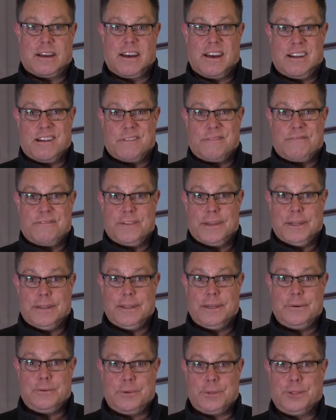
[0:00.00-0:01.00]
kind of
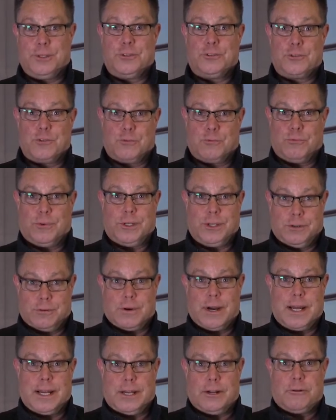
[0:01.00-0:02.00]
feel it when you're
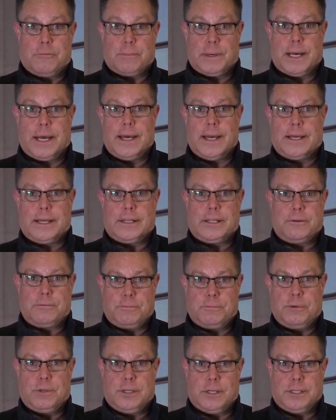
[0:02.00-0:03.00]
riding your bike, and you
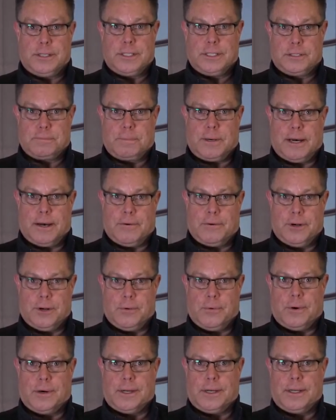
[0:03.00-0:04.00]
put it in the spot where
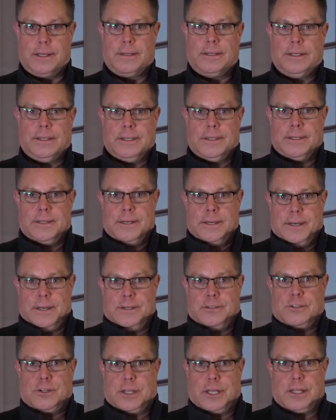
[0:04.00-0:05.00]
you want it
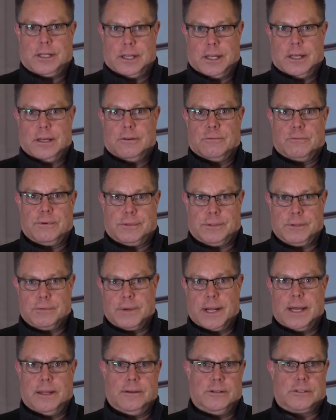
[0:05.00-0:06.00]
so that the
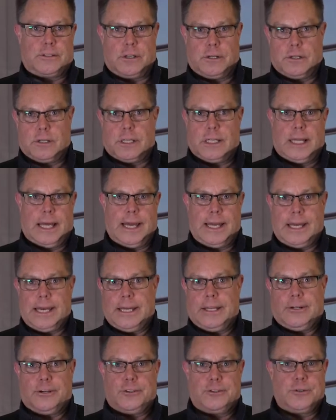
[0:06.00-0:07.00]
derailleurs aren't
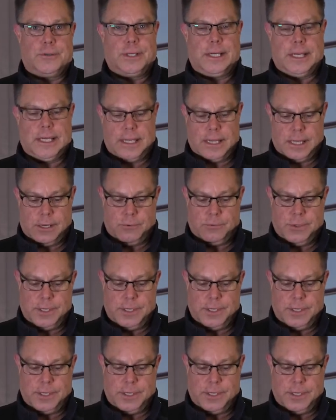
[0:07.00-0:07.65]
clanking or doing anything